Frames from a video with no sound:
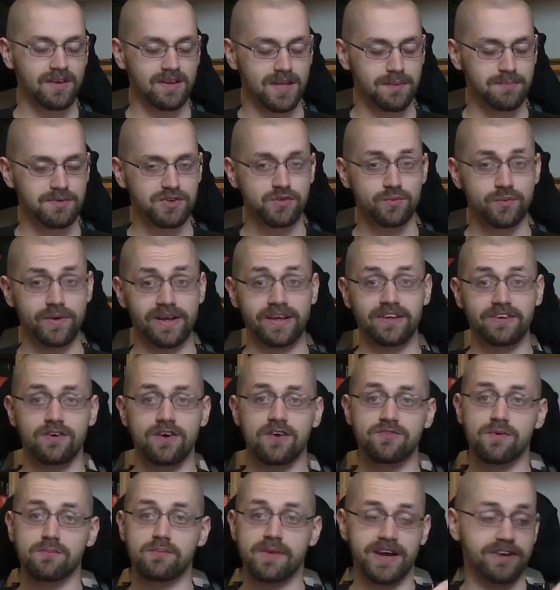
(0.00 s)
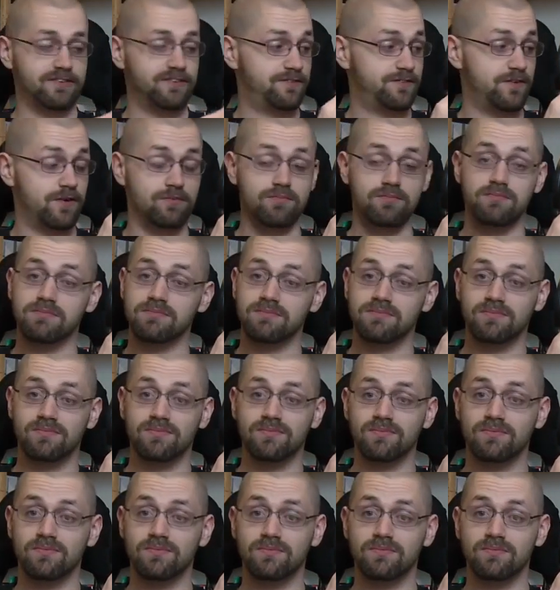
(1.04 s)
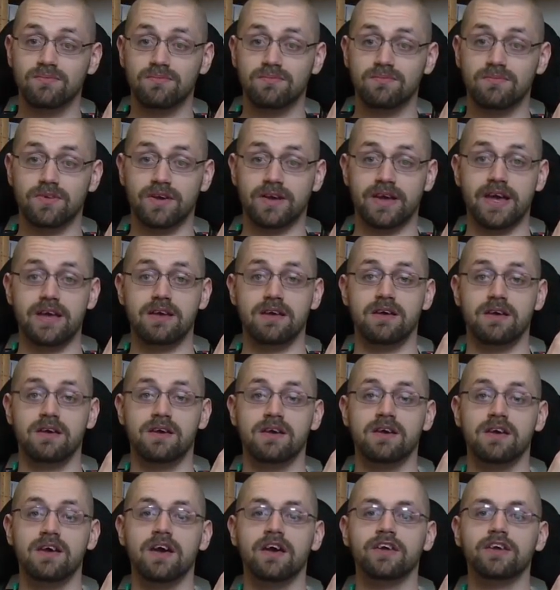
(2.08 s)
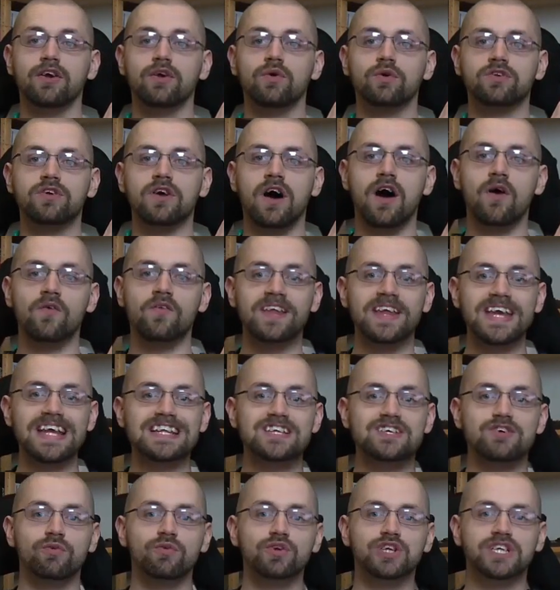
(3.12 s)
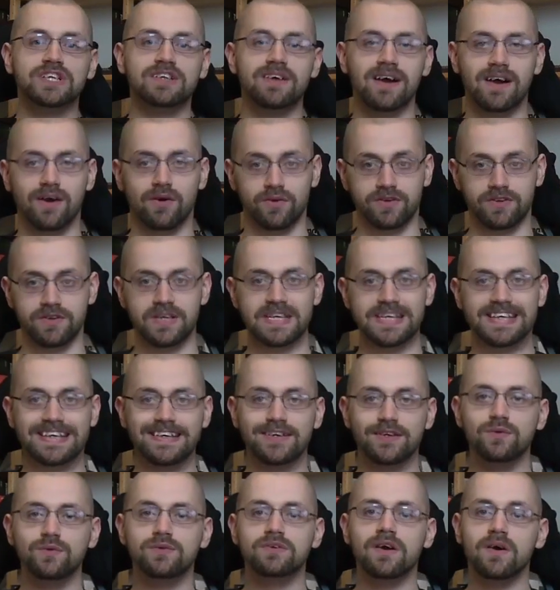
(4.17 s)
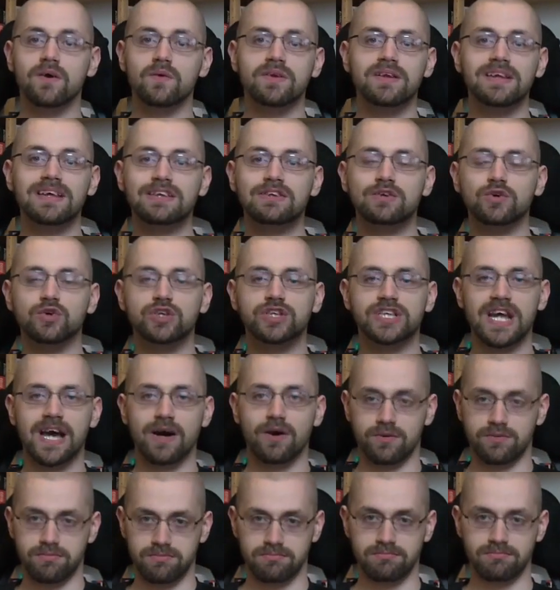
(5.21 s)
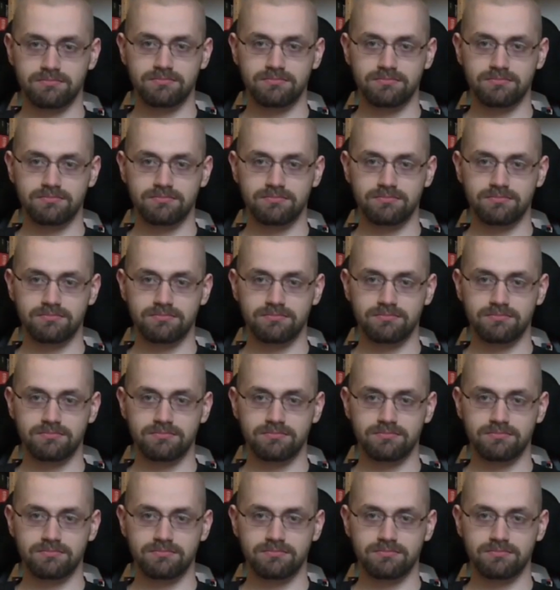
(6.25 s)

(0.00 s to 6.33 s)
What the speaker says: Number three, you have a microphone. Okay? You don't need to shout. You don't need to shout.